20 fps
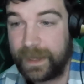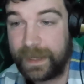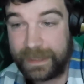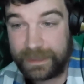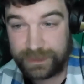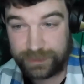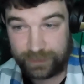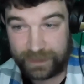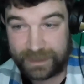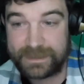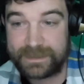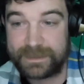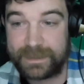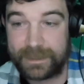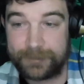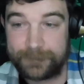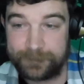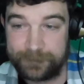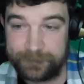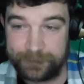
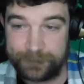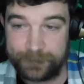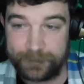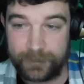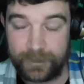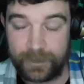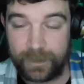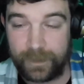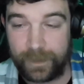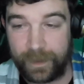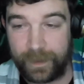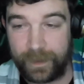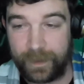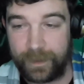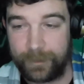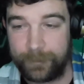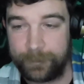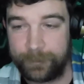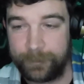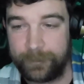interesting.
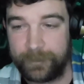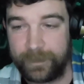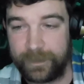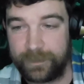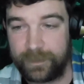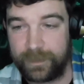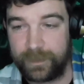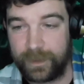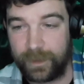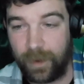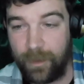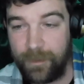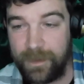The